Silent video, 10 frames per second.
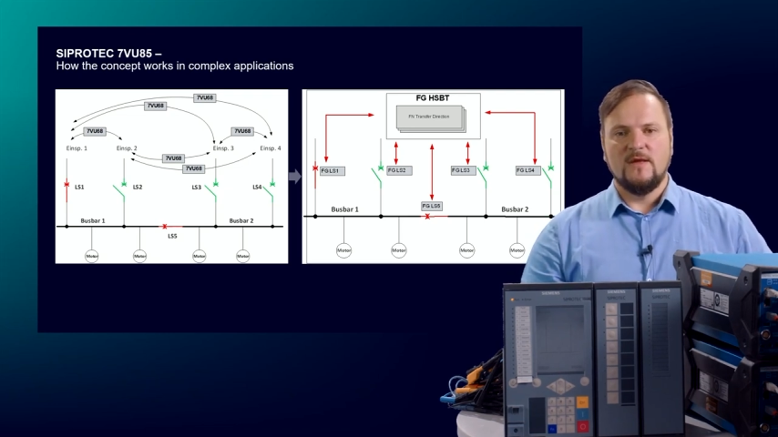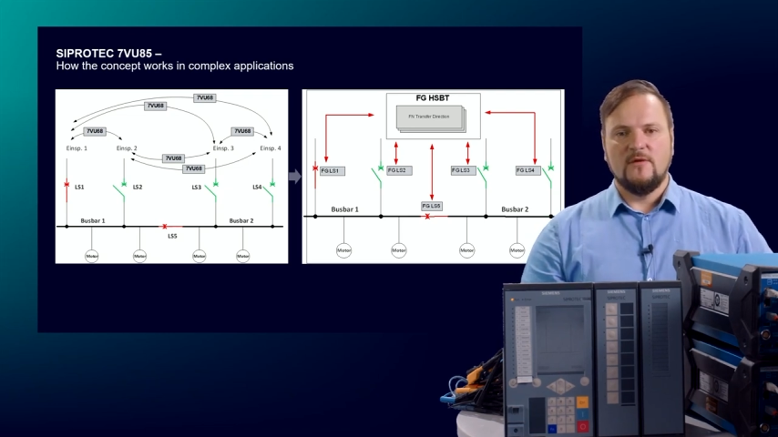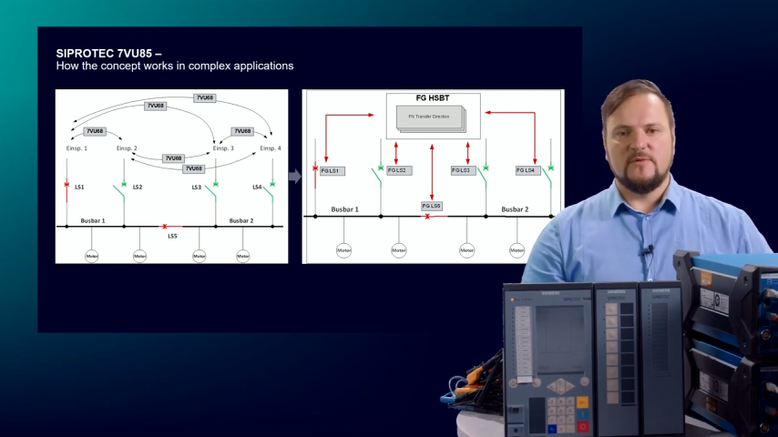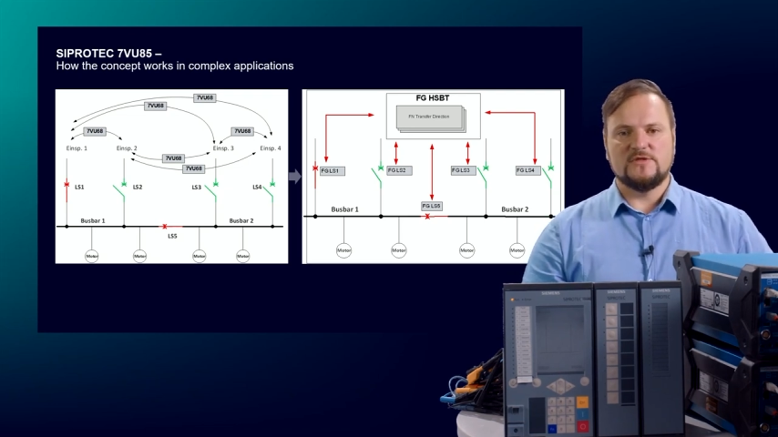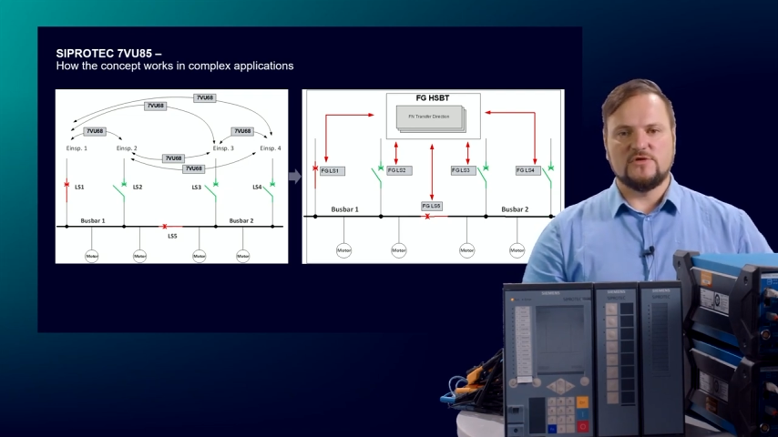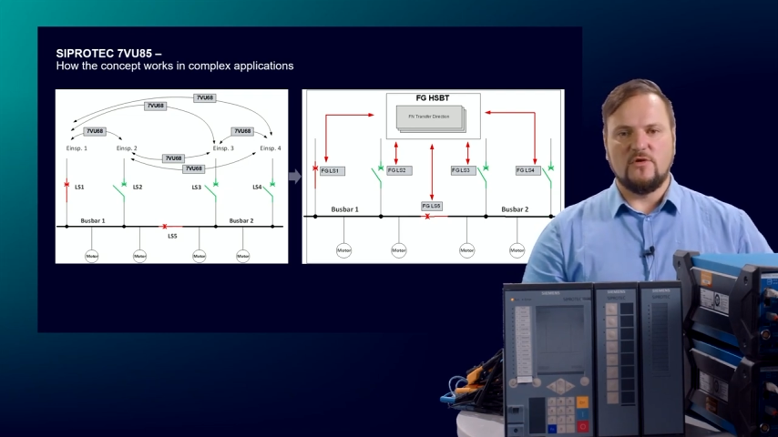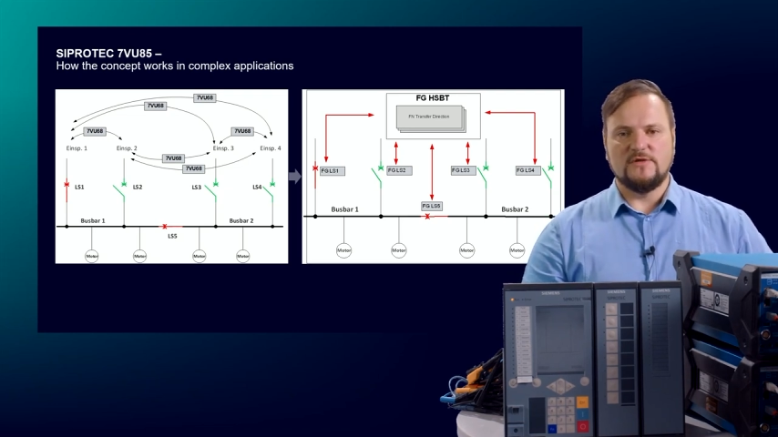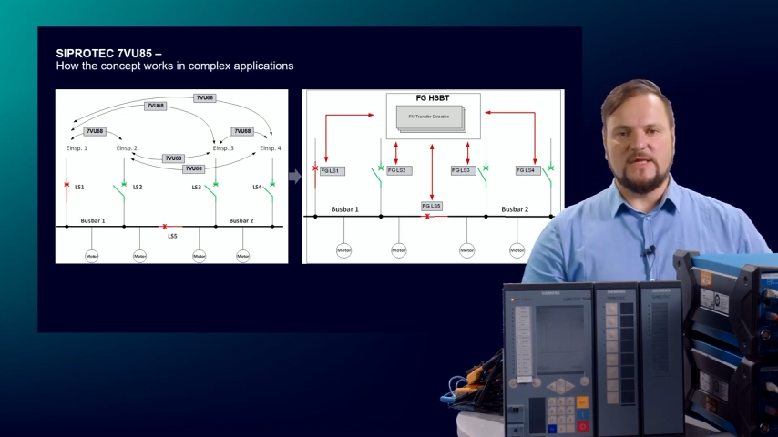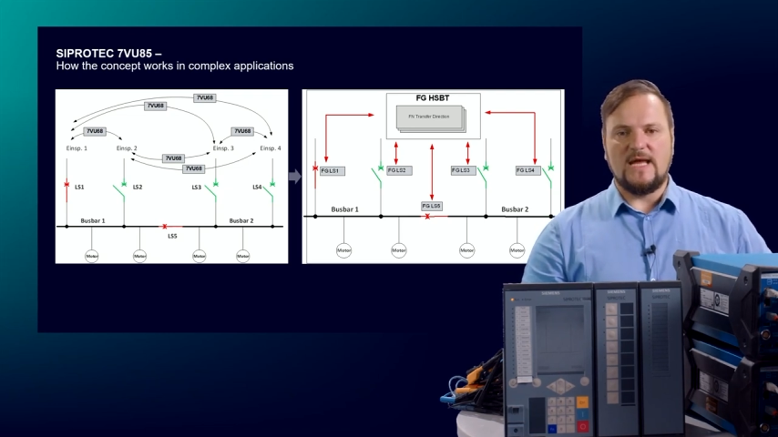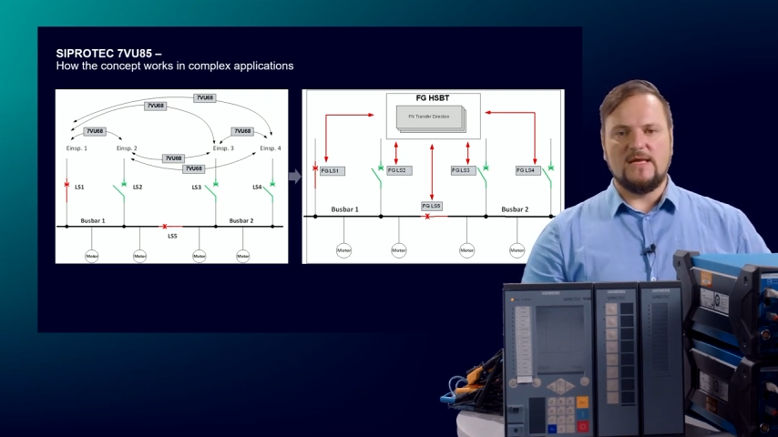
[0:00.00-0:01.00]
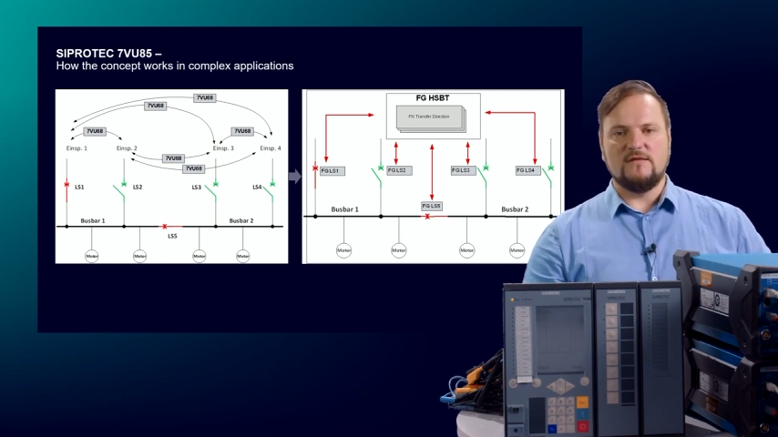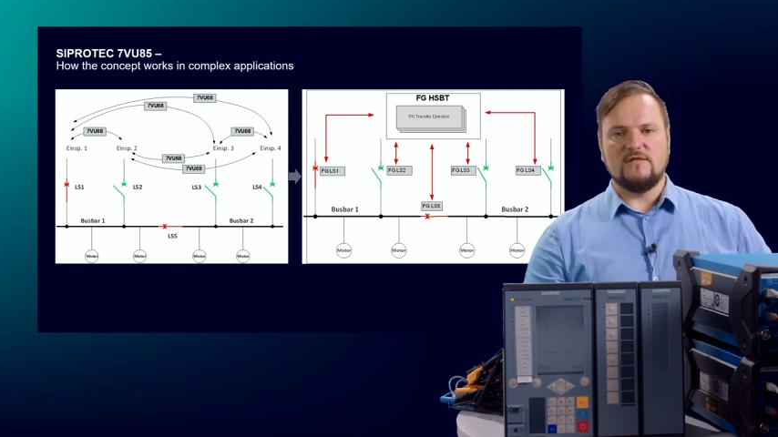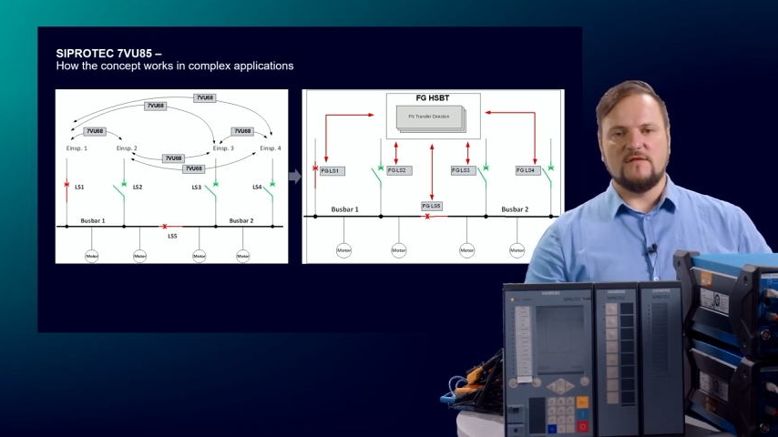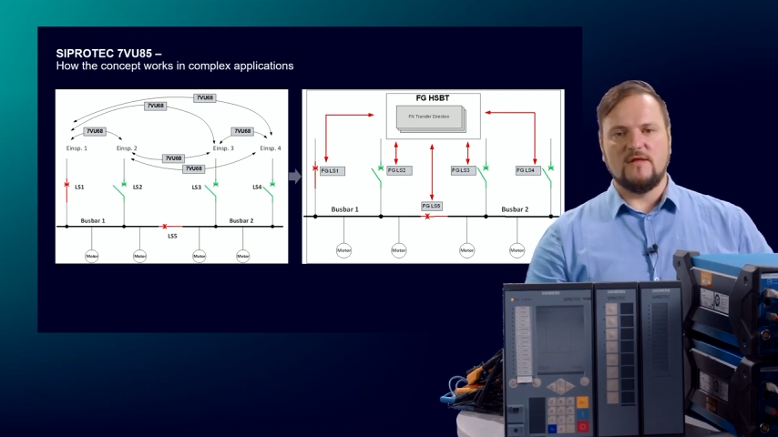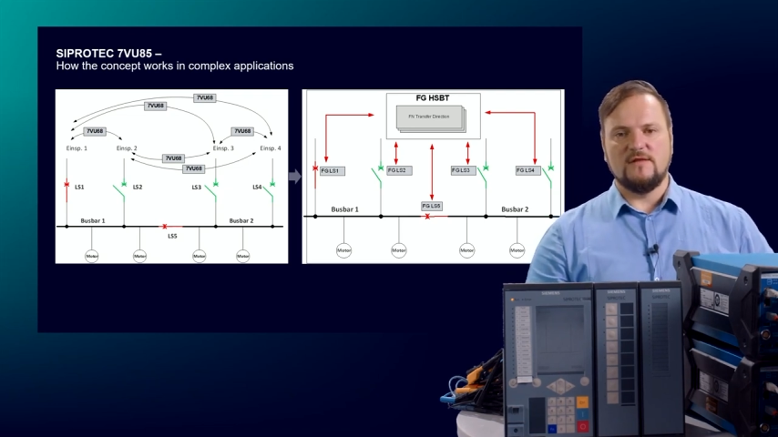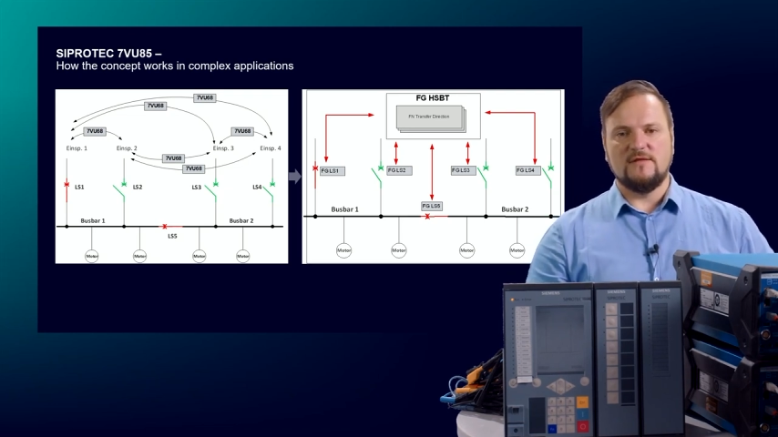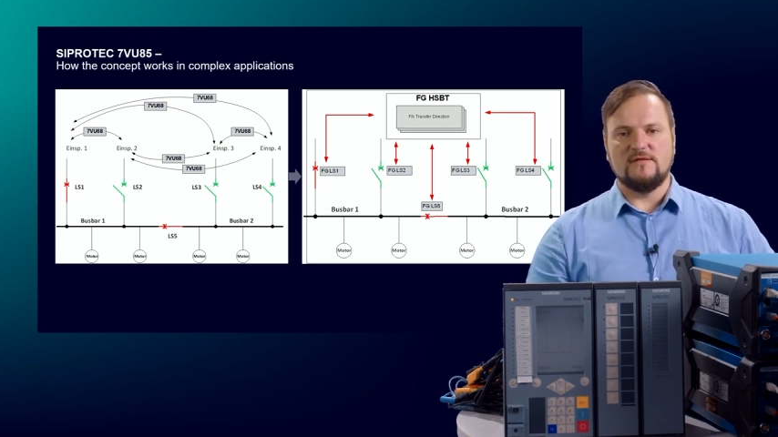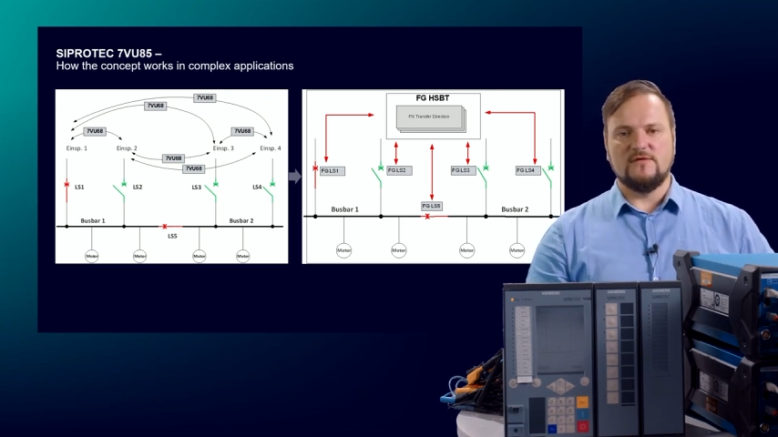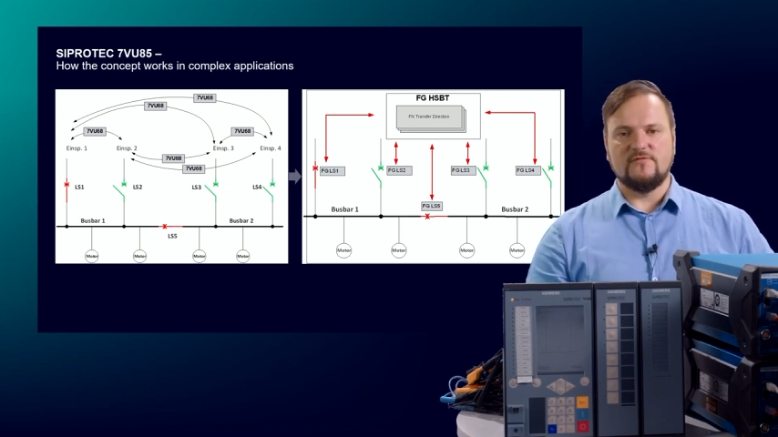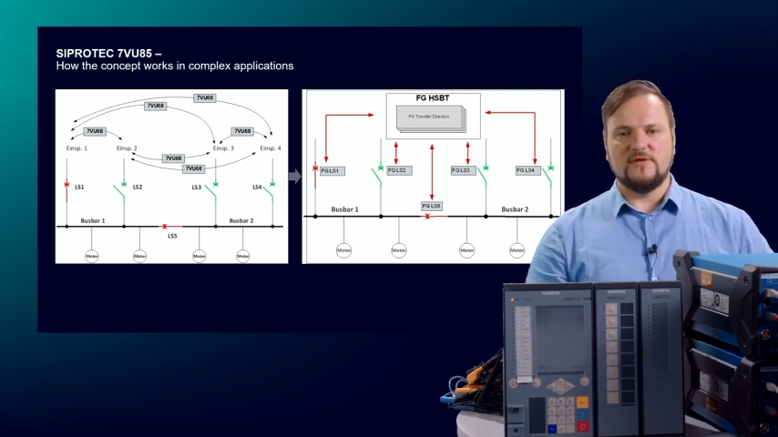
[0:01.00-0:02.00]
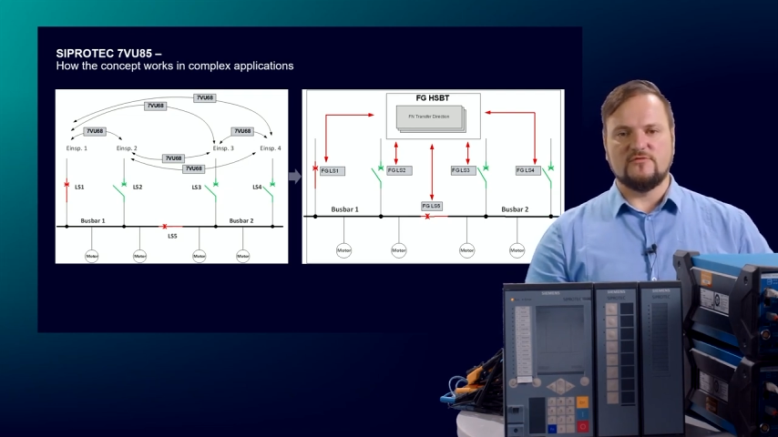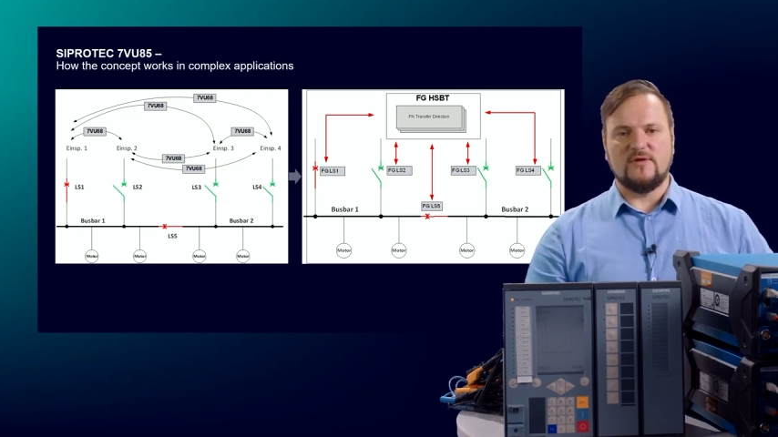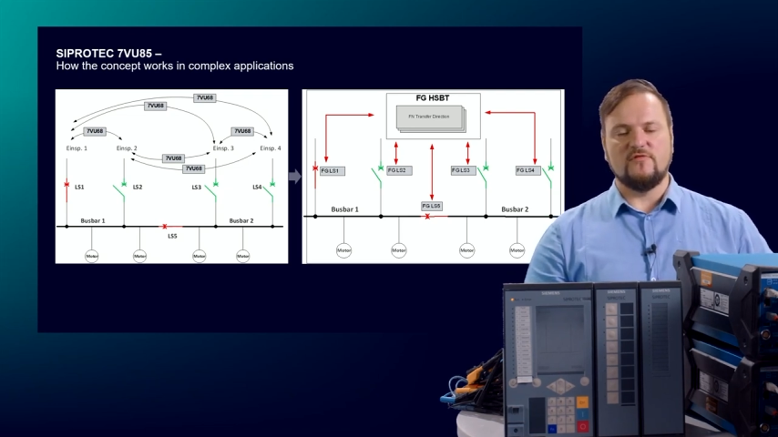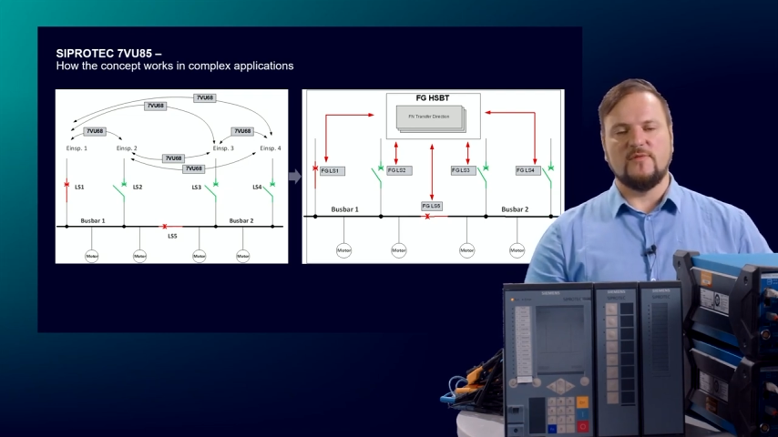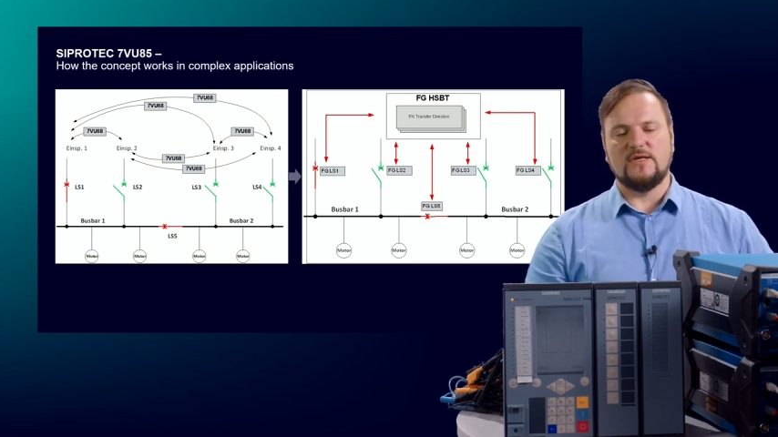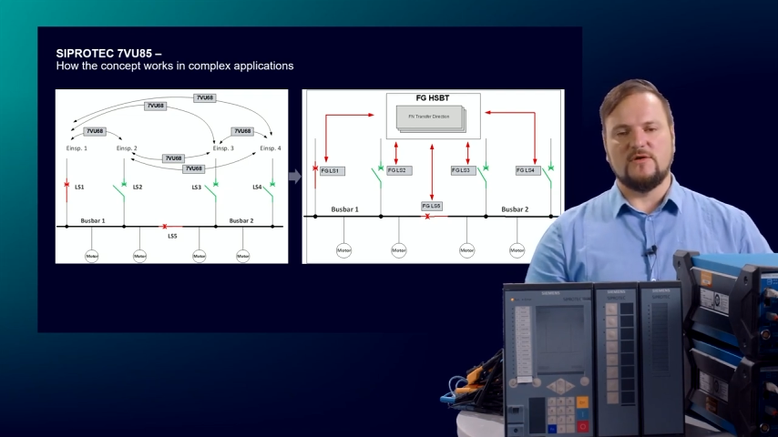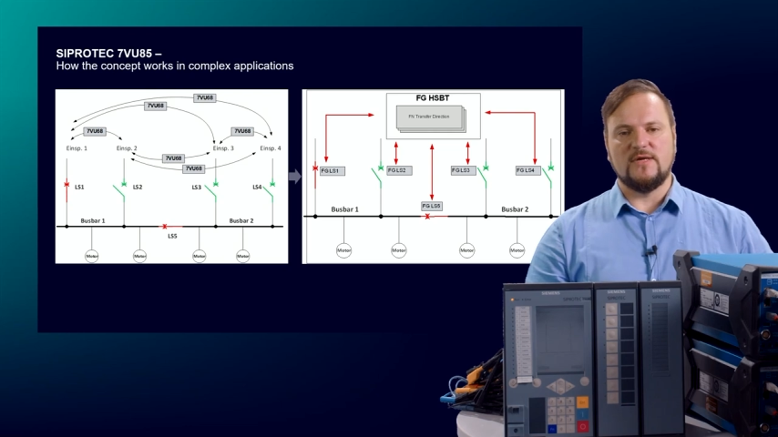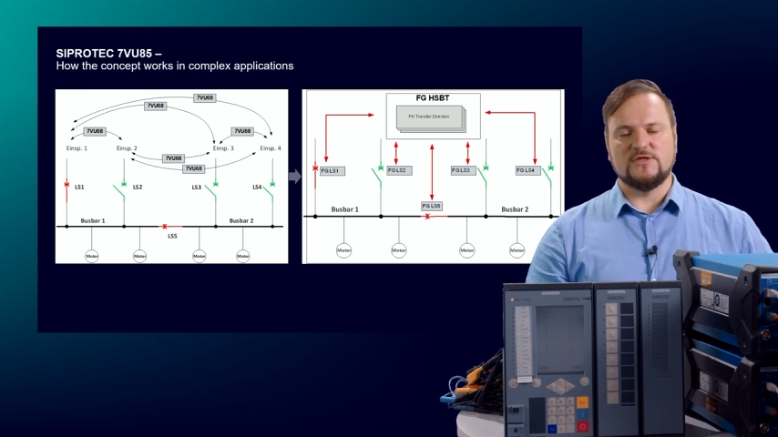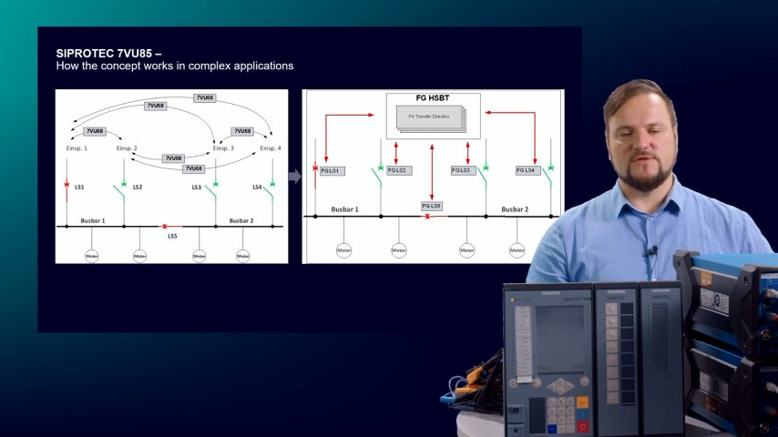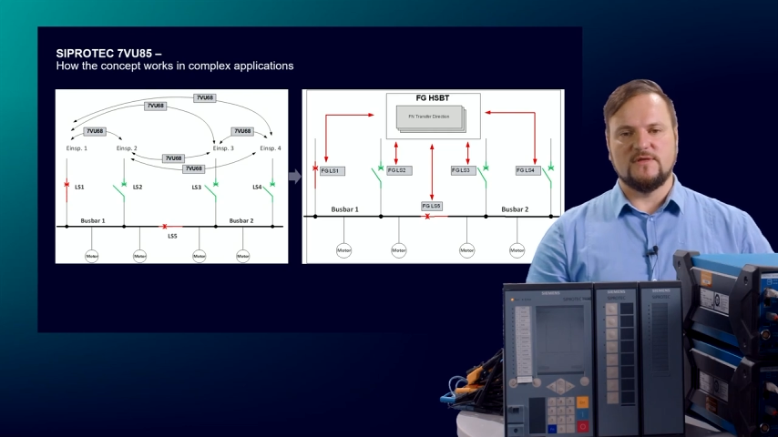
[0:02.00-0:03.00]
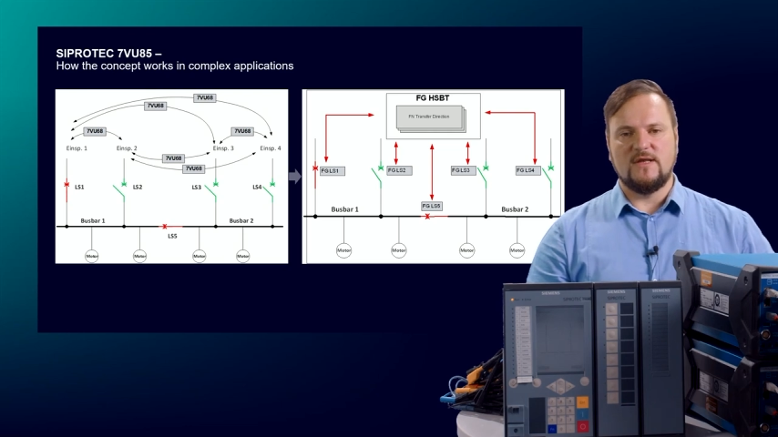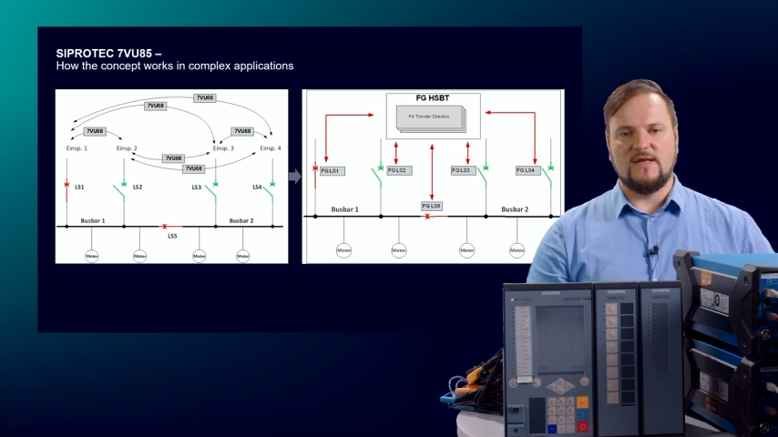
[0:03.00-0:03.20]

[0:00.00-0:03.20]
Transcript: which contains the different transfer directions.